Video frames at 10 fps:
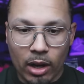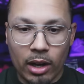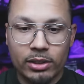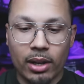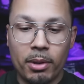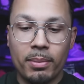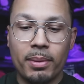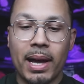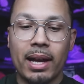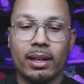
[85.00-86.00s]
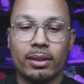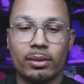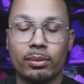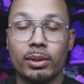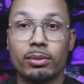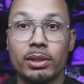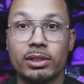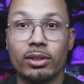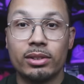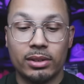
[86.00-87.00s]
All right, so I'm going to be back with the
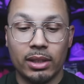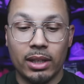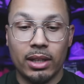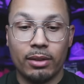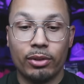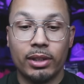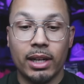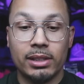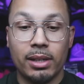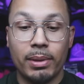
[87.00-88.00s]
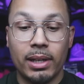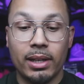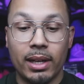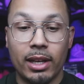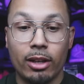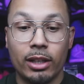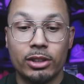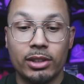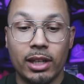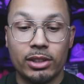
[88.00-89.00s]
results uh, for you guys in a bit, and I'll
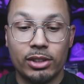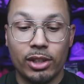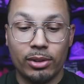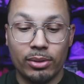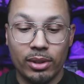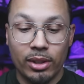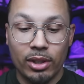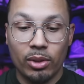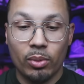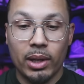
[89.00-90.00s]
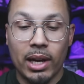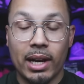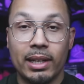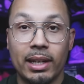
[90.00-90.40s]
let you guys know what I